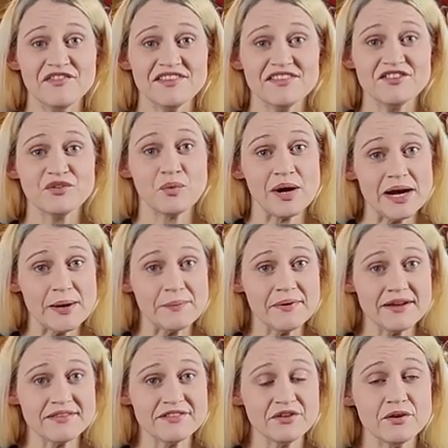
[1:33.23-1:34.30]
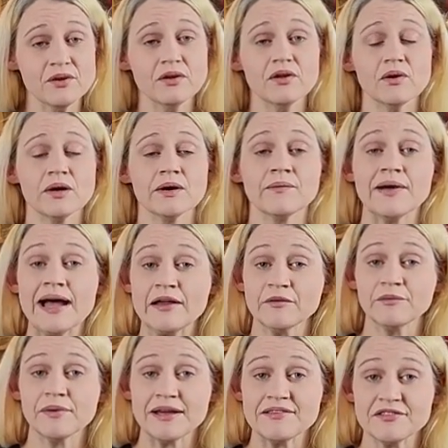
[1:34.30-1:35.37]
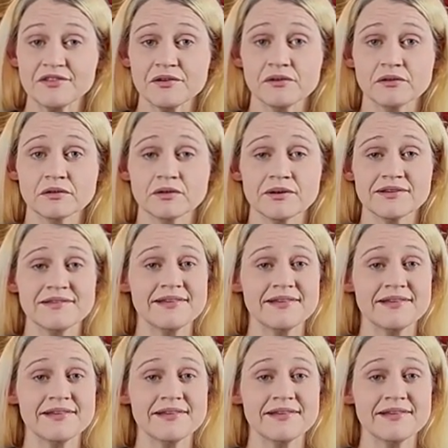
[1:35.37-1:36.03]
if it's a square pretzel or a round pretzel or a